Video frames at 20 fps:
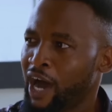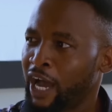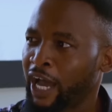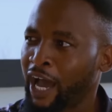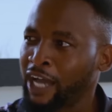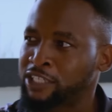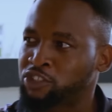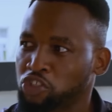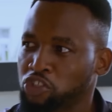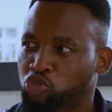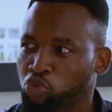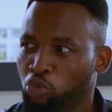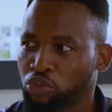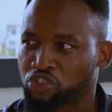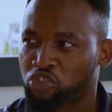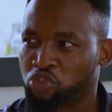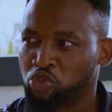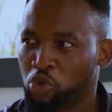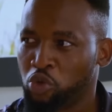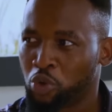I just
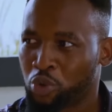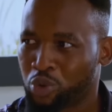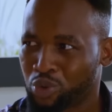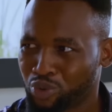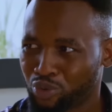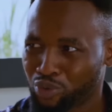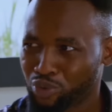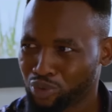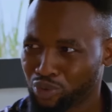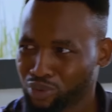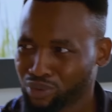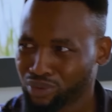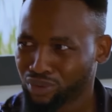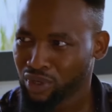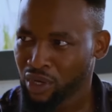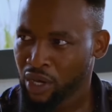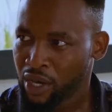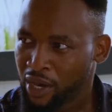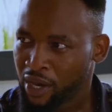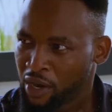want to know
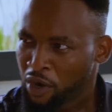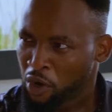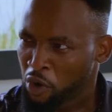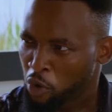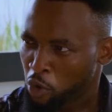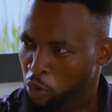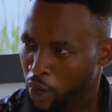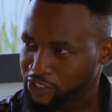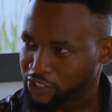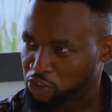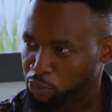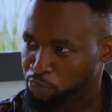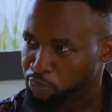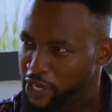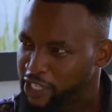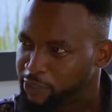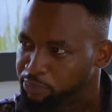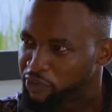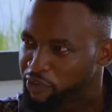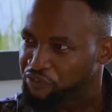why you
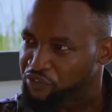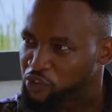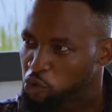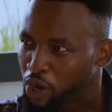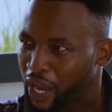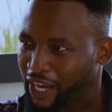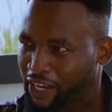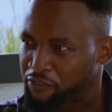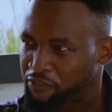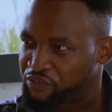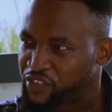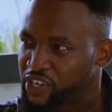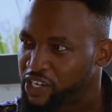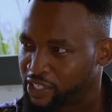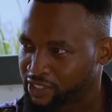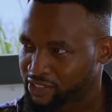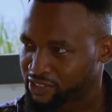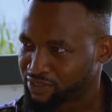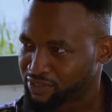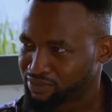made me feel like a
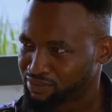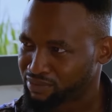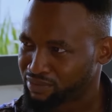villain.